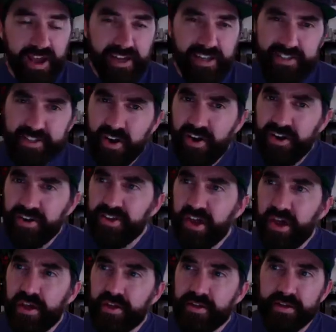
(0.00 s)
it's hard,
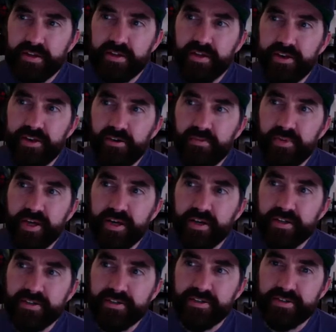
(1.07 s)
like,
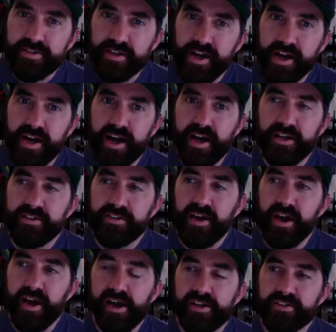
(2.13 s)
because as
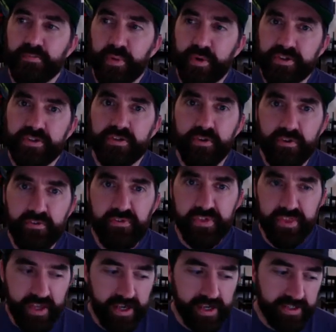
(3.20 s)
a person who
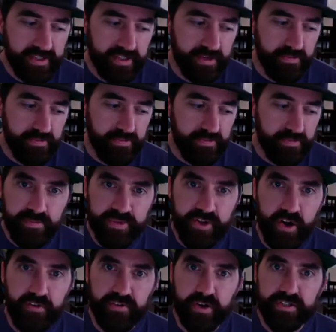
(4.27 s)
overthinks and a problem
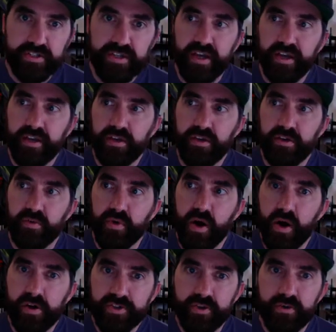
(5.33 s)
solver, it's like, you
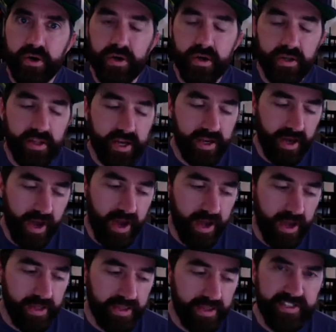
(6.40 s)
also are like,
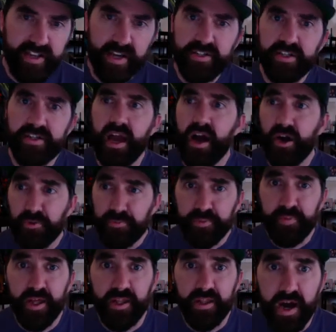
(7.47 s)
that's actually helped
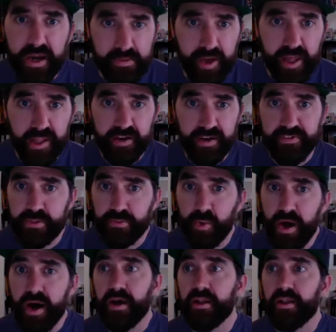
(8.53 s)
me a lot in my life as
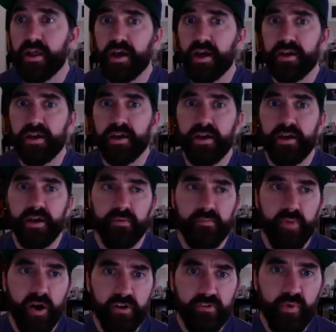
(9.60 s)
well. Like,
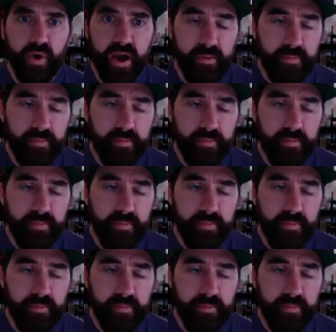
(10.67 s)
part of why I'm